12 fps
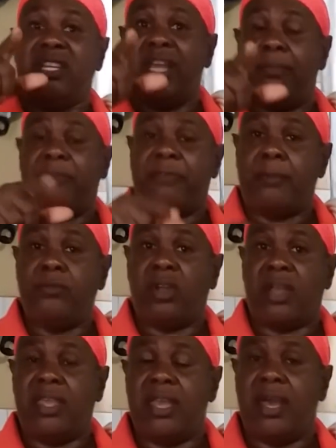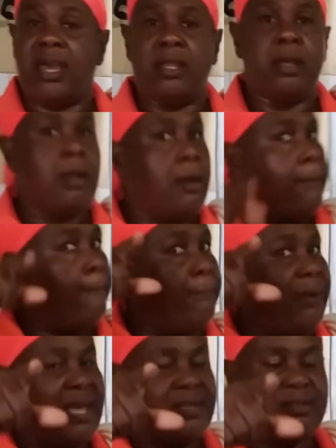Debbie from the yard,
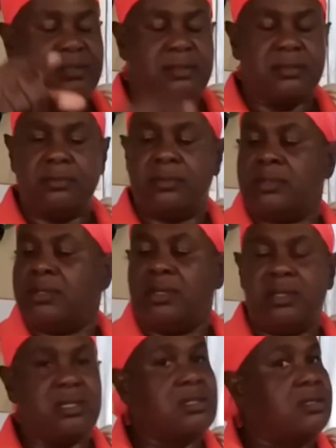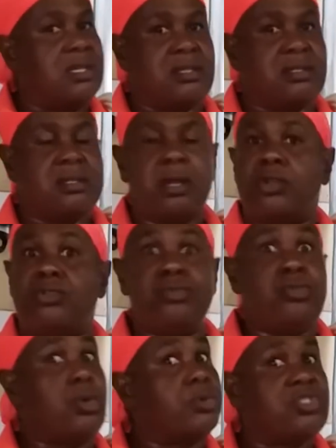bless. This is
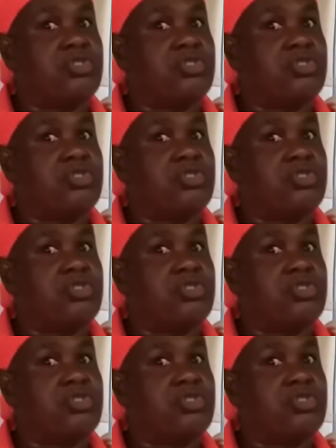No